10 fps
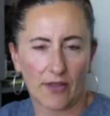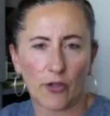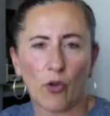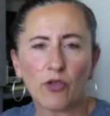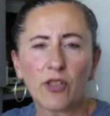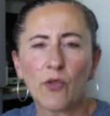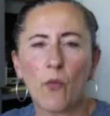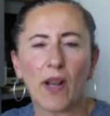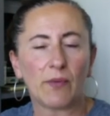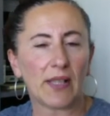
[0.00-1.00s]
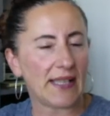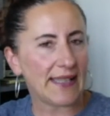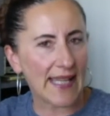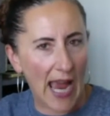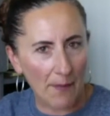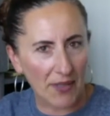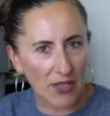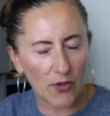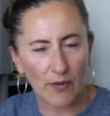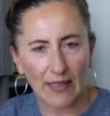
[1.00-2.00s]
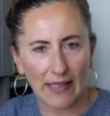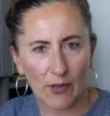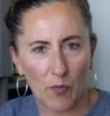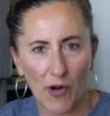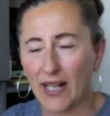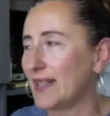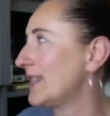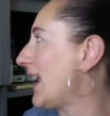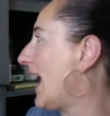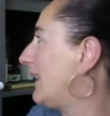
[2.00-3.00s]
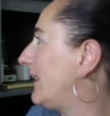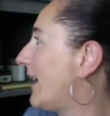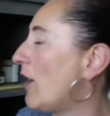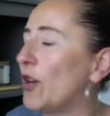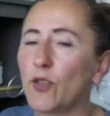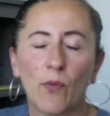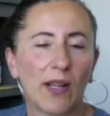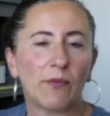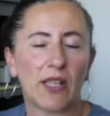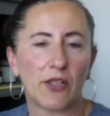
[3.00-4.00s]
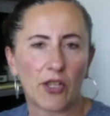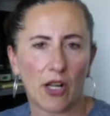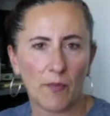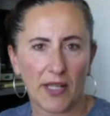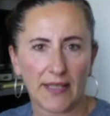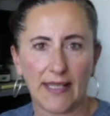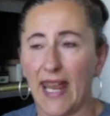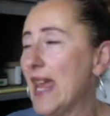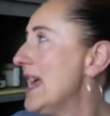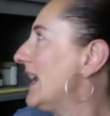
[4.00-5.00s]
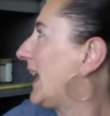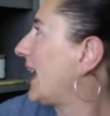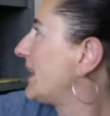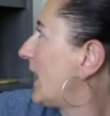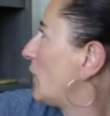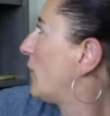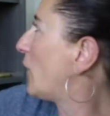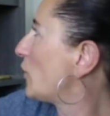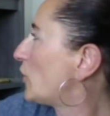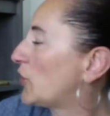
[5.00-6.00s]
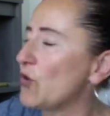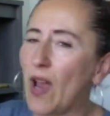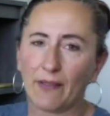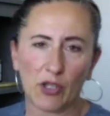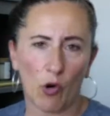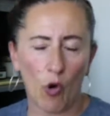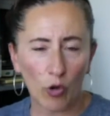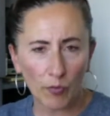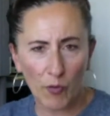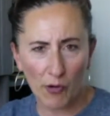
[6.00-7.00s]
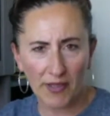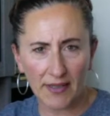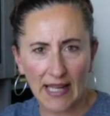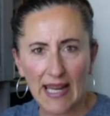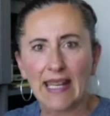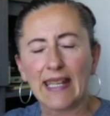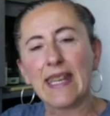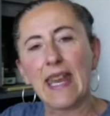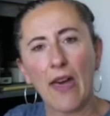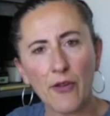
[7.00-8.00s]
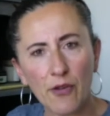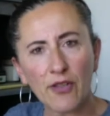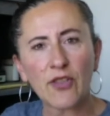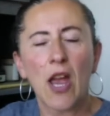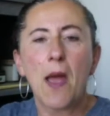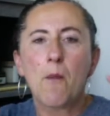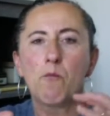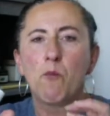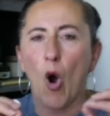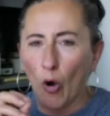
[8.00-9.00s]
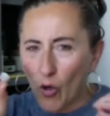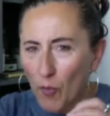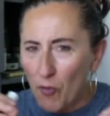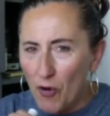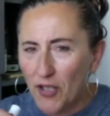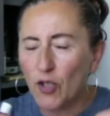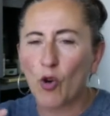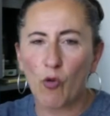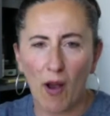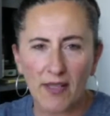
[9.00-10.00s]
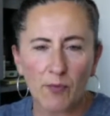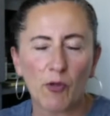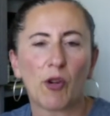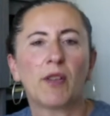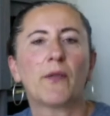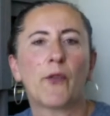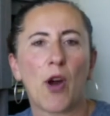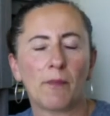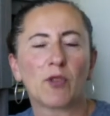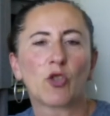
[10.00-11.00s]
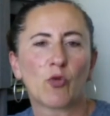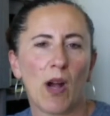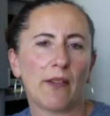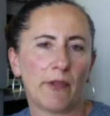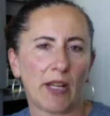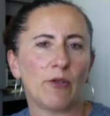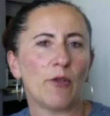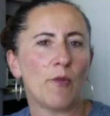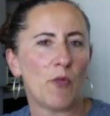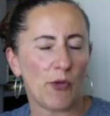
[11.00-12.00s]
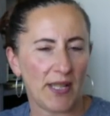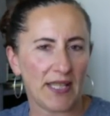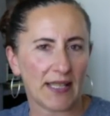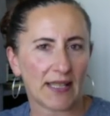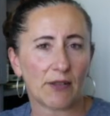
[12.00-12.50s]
Those are the one we're going to tap into in clinical practice, and they are the one we're going to talk about today. Like I said, the first 2 have their own points. The others borrow point or cross point from the 12 regular meridians.